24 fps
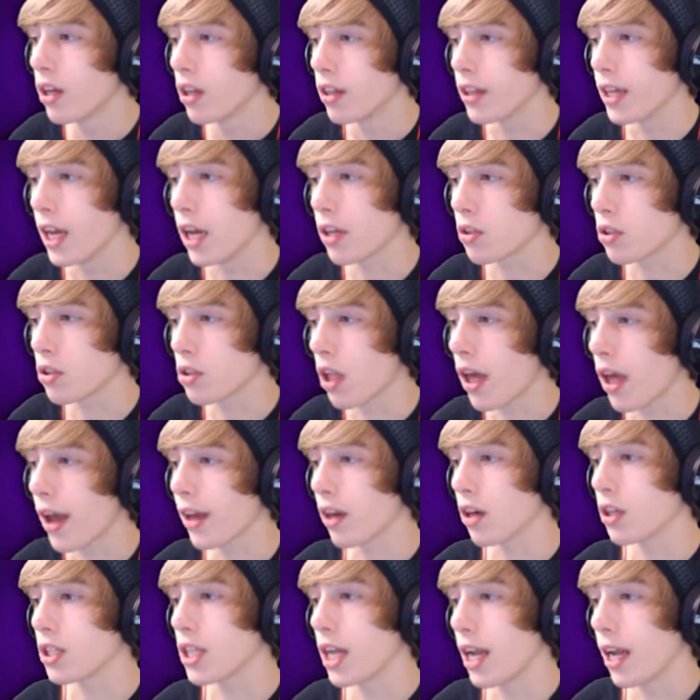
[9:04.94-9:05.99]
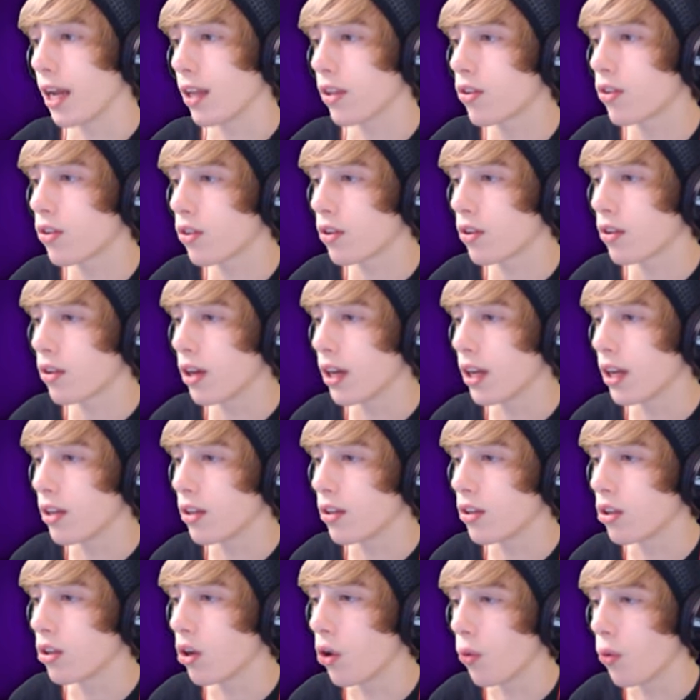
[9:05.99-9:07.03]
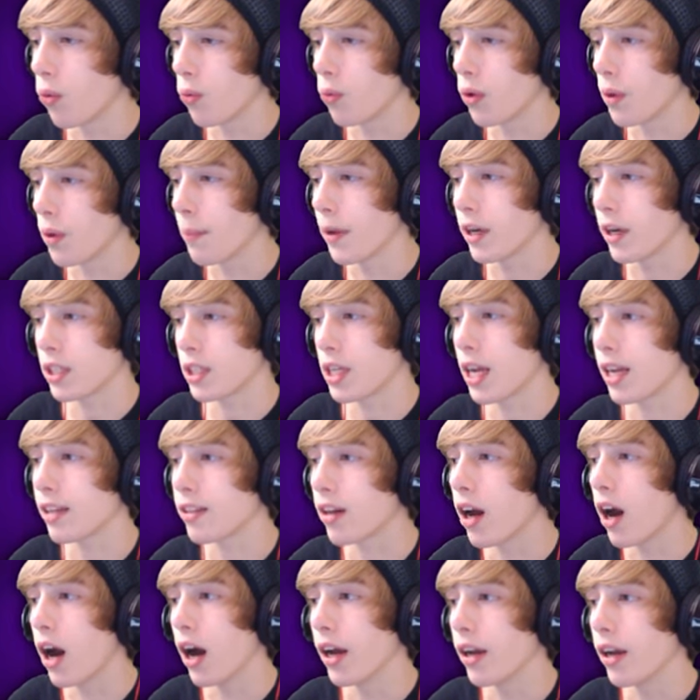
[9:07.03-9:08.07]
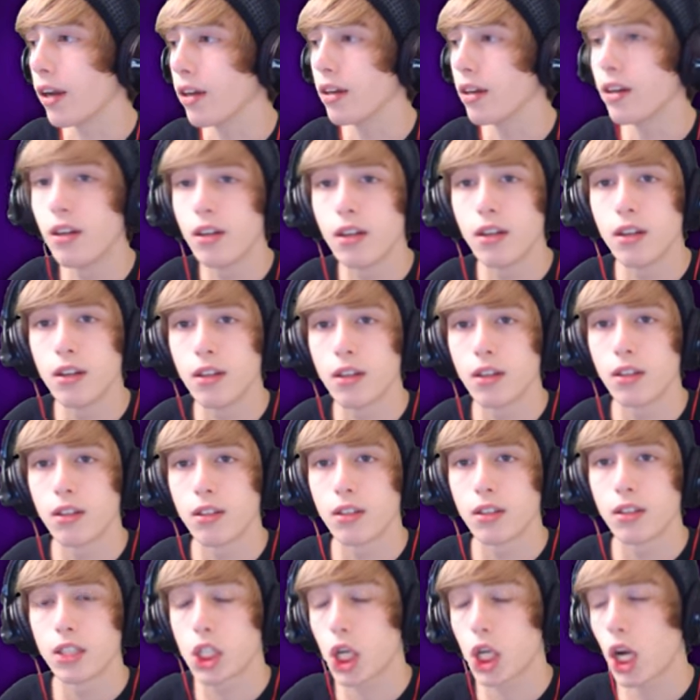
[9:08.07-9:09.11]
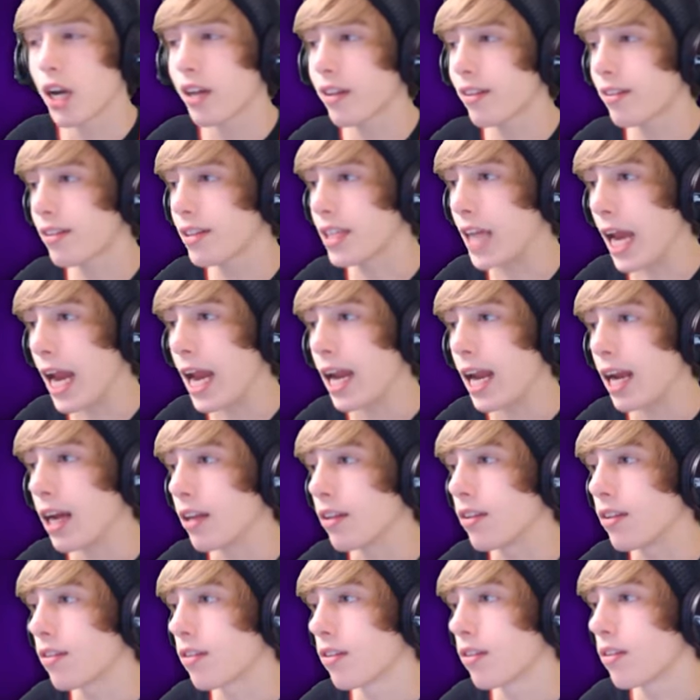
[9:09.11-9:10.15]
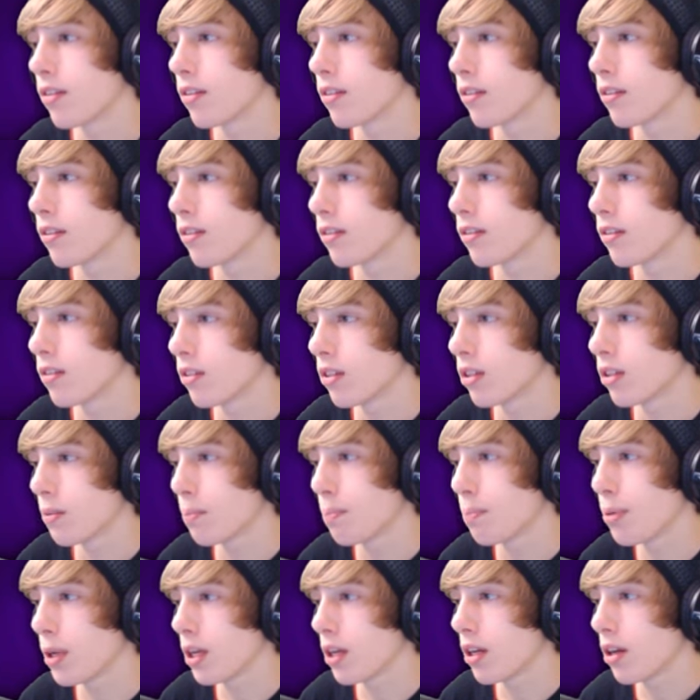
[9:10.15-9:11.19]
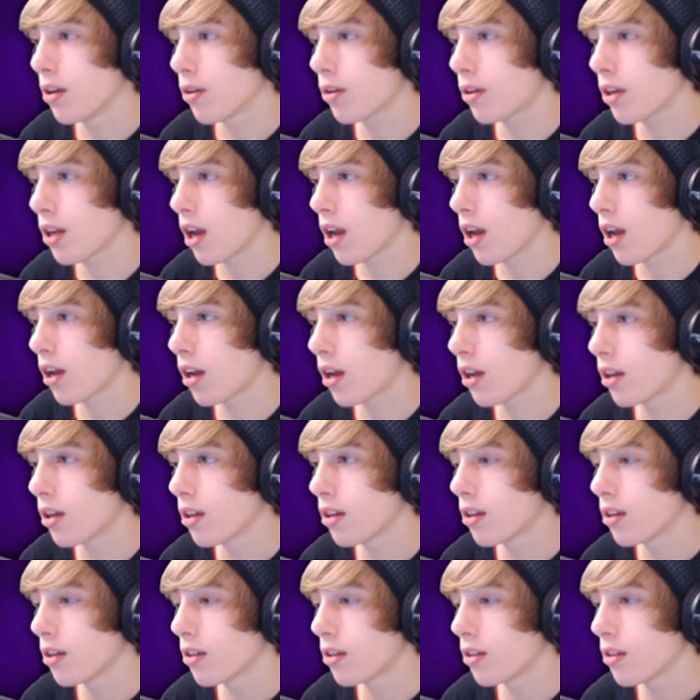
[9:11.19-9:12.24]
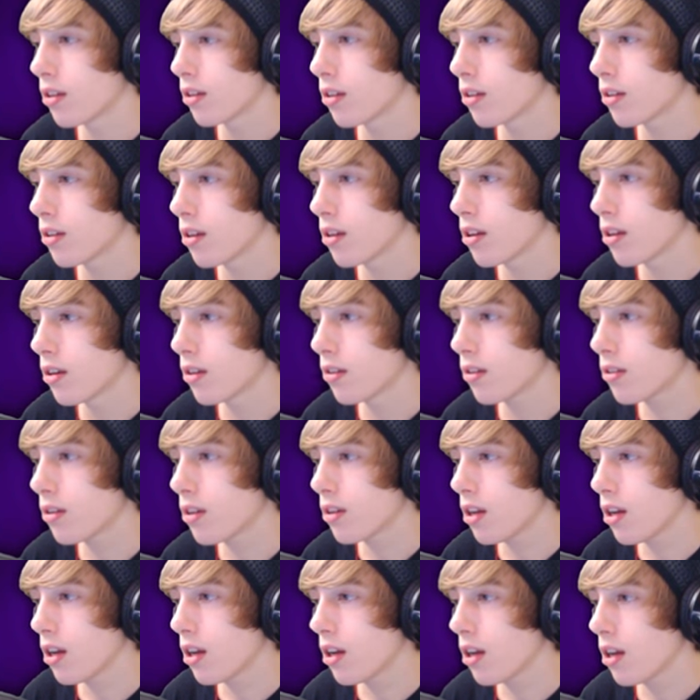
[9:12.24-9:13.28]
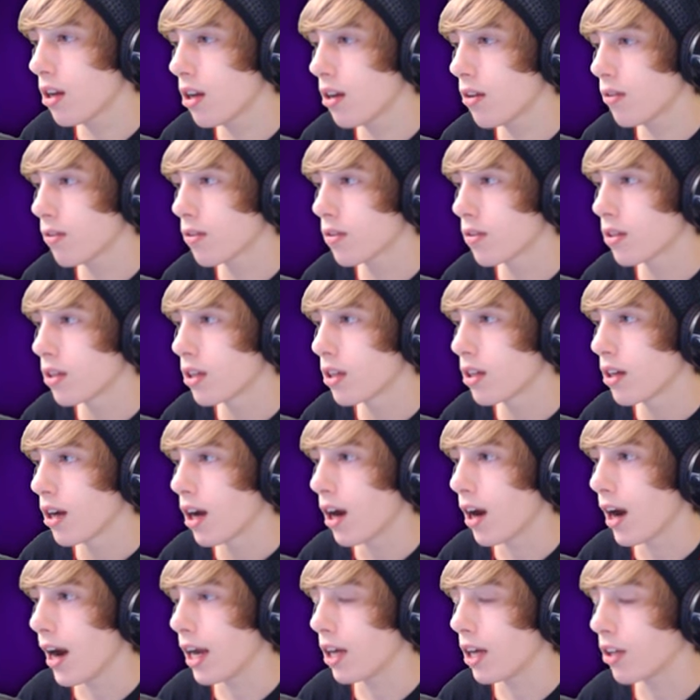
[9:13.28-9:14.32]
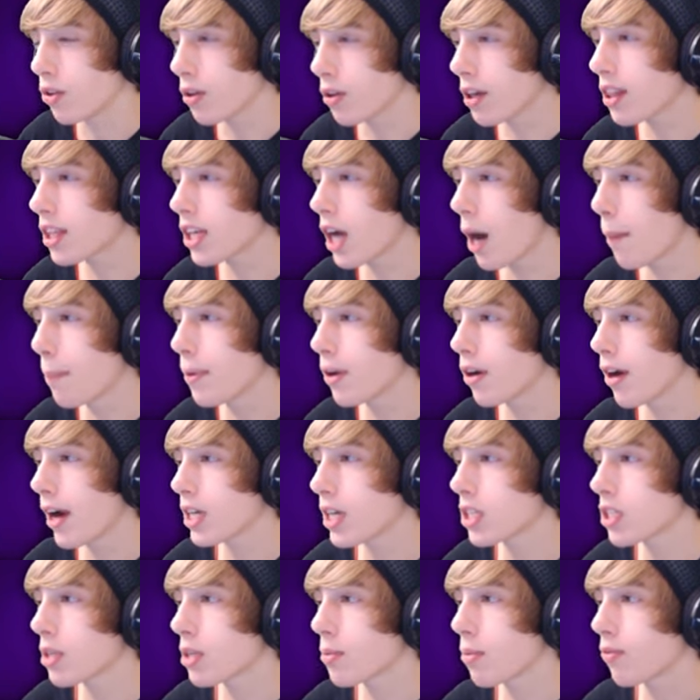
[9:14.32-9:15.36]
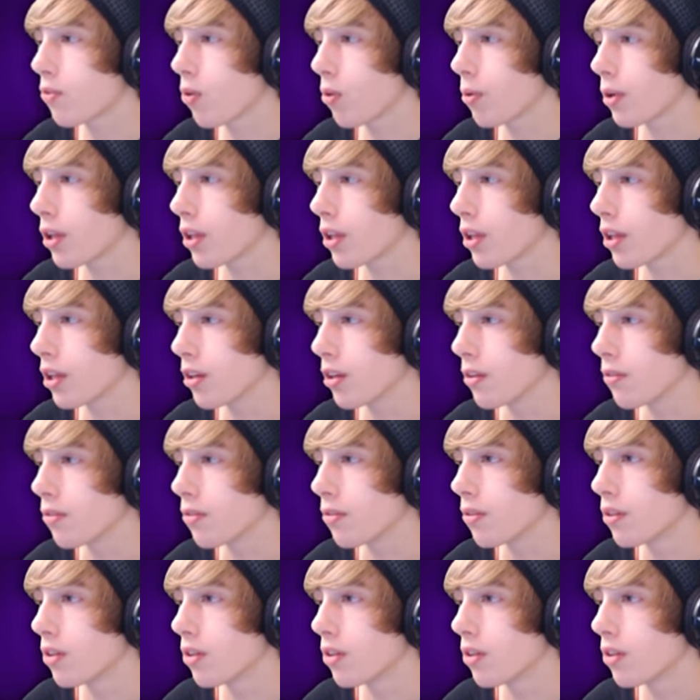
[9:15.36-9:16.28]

The answers lie in our dance, and so we must dance on. Just dance! You'll be okay. Down, down, down. Alright, is there anything up here actually before we leave?